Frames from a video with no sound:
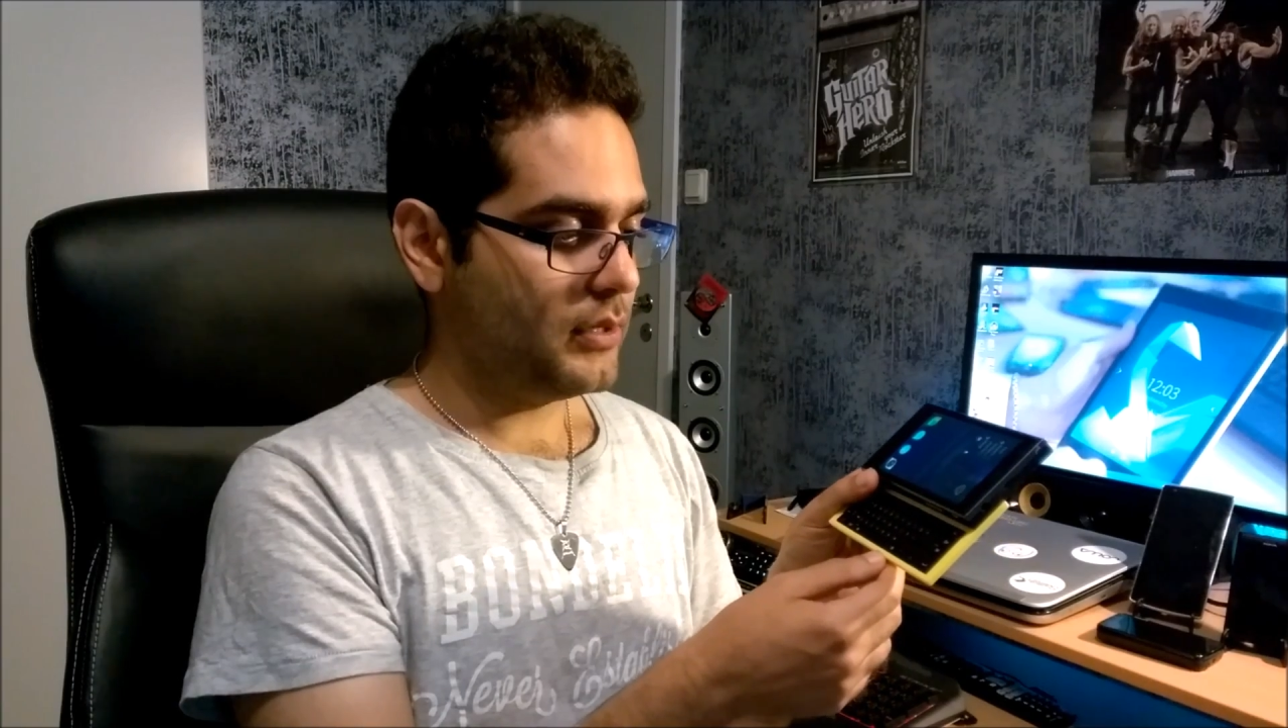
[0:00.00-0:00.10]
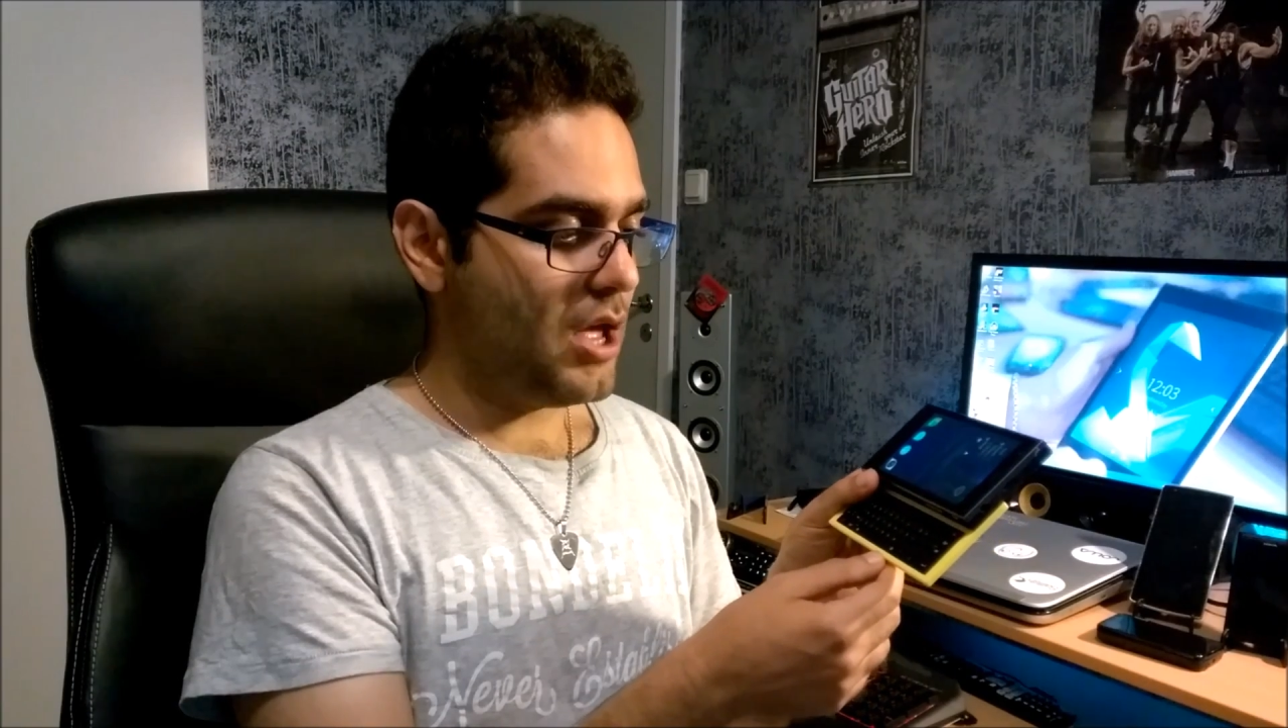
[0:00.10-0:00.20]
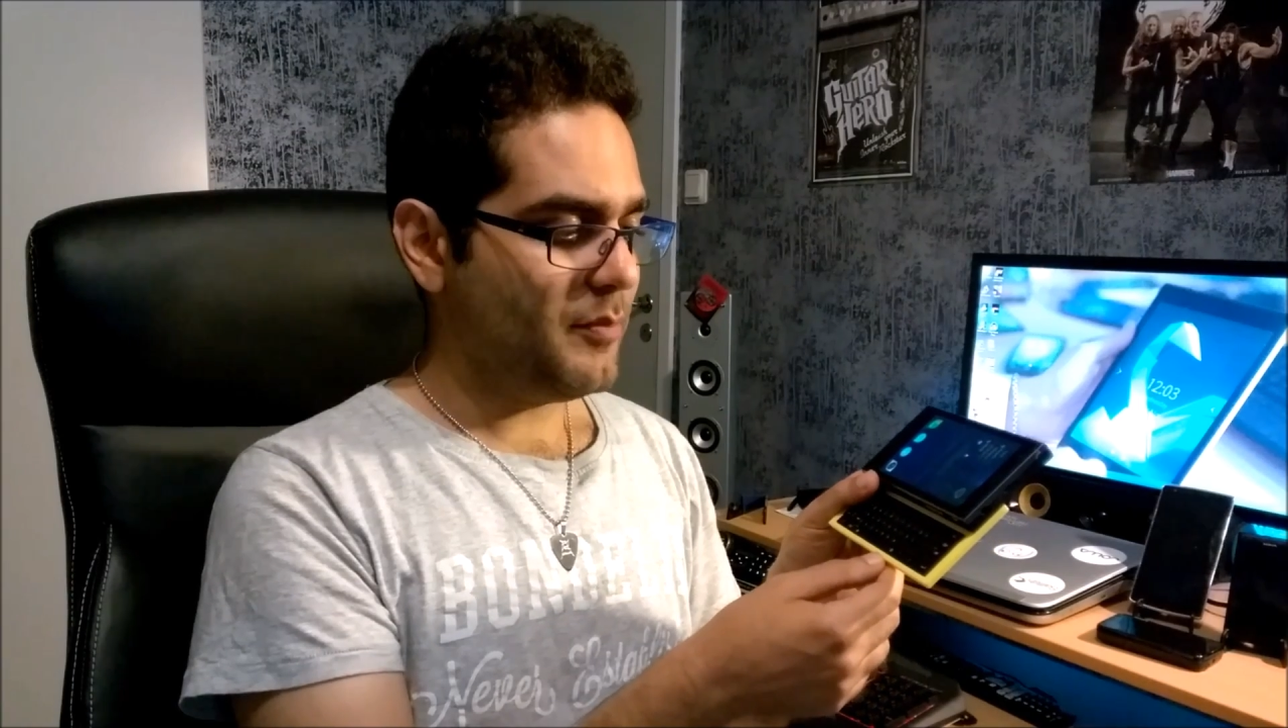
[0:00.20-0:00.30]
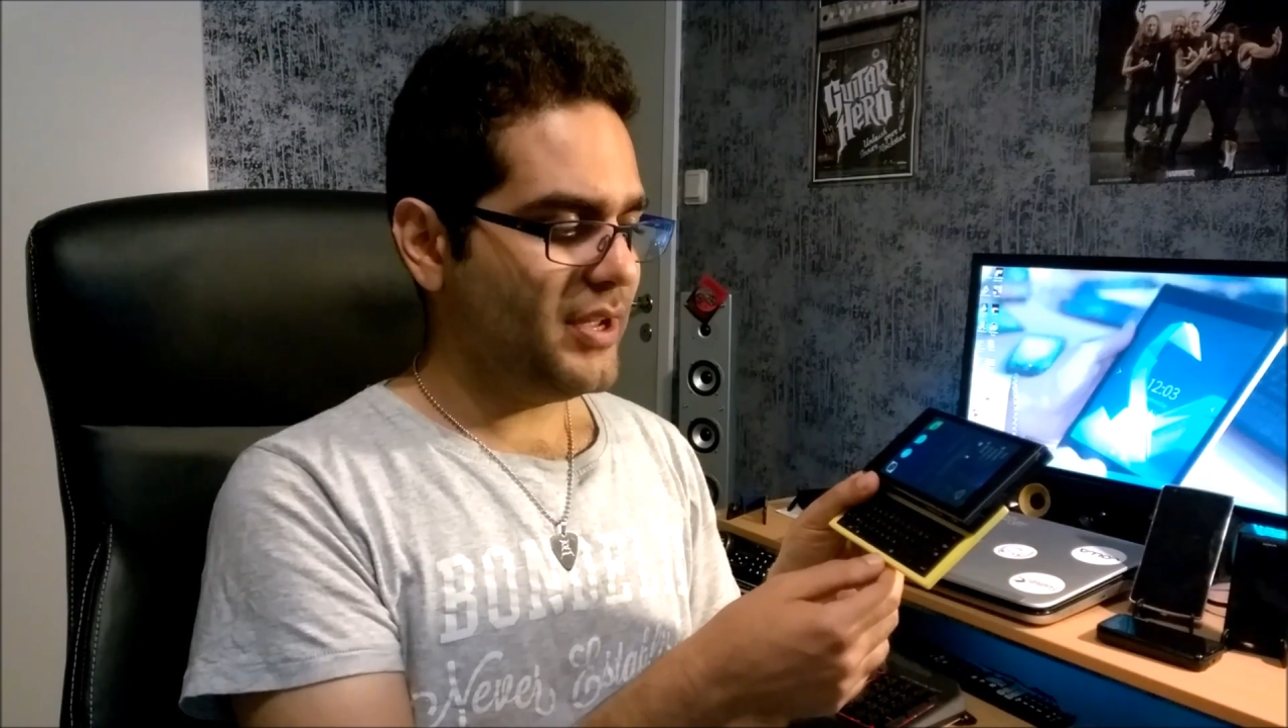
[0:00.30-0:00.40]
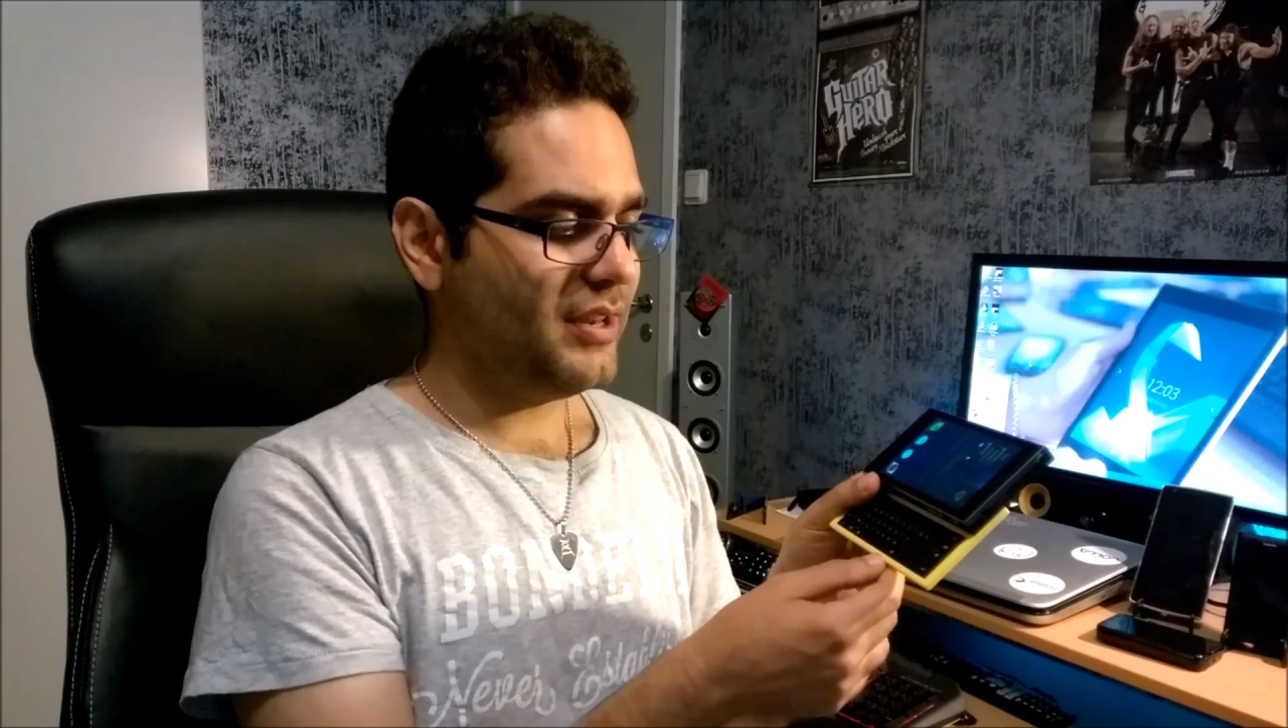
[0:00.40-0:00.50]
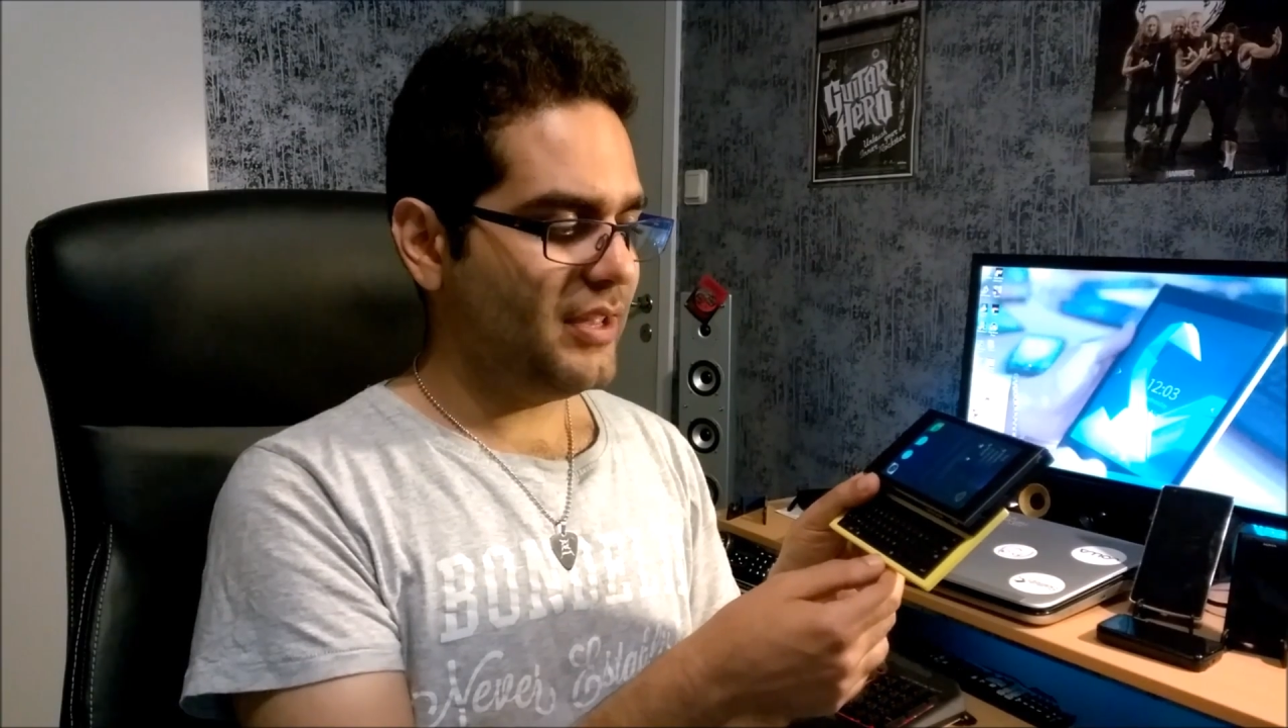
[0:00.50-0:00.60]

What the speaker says: I mean,